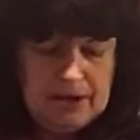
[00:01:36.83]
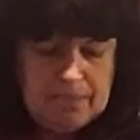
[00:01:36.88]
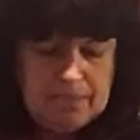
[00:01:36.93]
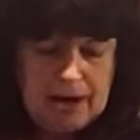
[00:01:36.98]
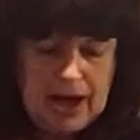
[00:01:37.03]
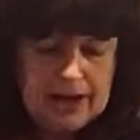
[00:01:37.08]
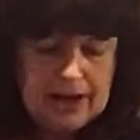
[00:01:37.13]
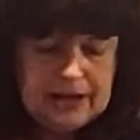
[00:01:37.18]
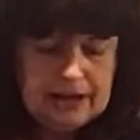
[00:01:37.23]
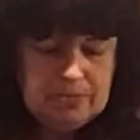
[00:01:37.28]

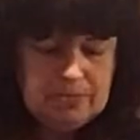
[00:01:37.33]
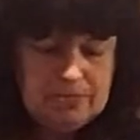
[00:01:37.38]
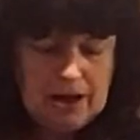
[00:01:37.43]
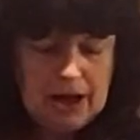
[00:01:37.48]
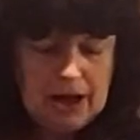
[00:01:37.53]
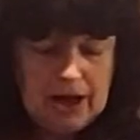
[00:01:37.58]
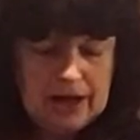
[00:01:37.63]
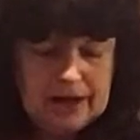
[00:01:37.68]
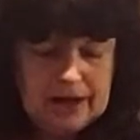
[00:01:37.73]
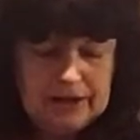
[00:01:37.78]
By and
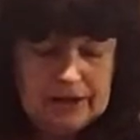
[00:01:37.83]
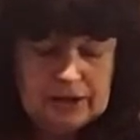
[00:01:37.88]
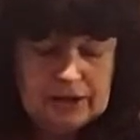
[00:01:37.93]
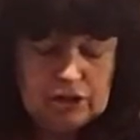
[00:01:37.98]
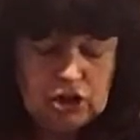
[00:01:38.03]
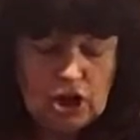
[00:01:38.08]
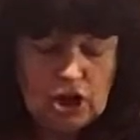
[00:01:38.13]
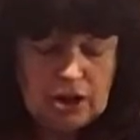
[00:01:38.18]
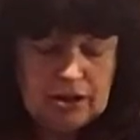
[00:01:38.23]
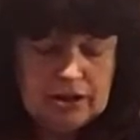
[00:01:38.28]
by, the
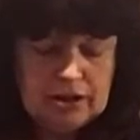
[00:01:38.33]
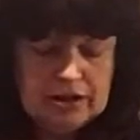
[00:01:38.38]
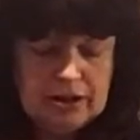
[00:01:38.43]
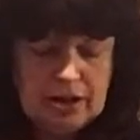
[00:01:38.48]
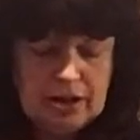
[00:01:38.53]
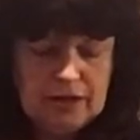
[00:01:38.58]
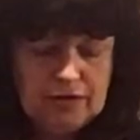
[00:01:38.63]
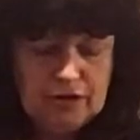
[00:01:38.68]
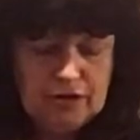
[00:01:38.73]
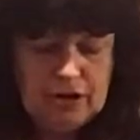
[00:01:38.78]

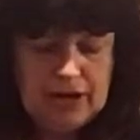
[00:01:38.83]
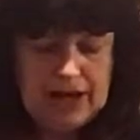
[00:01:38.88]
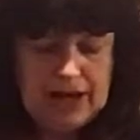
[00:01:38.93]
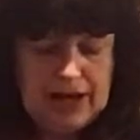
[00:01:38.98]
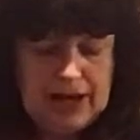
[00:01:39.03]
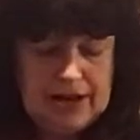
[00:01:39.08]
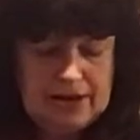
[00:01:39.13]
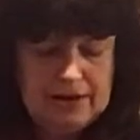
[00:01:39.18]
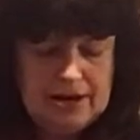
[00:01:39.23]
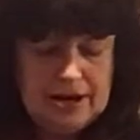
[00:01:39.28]
chocolate-covered
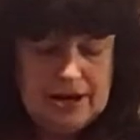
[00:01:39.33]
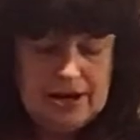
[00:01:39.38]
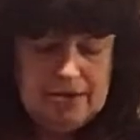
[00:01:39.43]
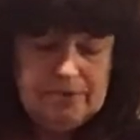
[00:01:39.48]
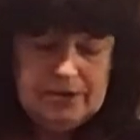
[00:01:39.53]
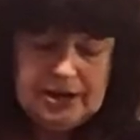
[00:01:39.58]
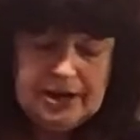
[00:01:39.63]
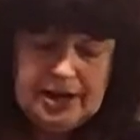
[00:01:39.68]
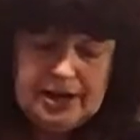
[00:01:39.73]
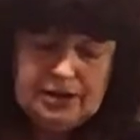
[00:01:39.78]
hat
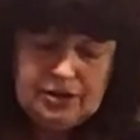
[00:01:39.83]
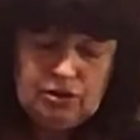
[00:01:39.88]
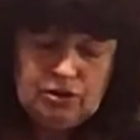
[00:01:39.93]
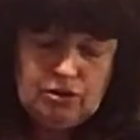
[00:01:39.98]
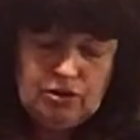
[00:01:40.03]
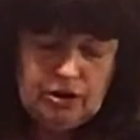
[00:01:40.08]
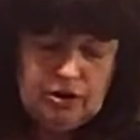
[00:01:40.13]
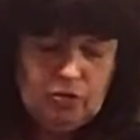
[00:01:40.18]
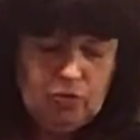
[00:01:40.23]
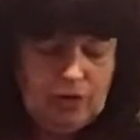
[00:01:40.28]
began to
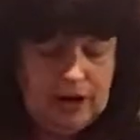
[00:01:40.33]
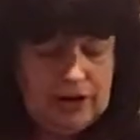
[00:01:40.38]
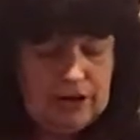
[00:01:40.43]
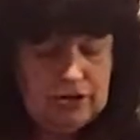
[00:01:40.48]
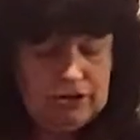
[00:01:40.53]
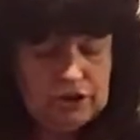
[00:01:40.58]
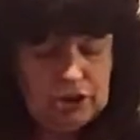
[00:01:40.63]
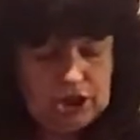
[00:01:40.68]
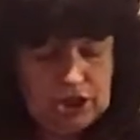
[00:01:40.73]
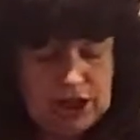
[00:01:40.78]
look
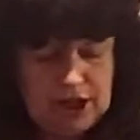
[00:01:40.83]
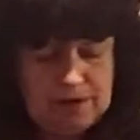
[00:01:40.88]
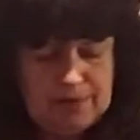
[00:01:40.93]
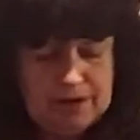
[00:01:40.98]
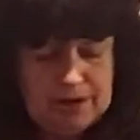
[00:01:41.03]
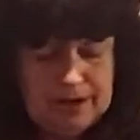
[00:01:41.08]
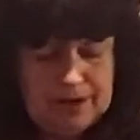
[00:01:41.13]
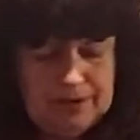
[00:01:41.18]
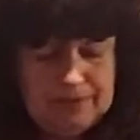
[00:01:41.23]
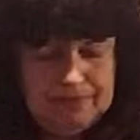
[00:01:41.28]
rather shabby.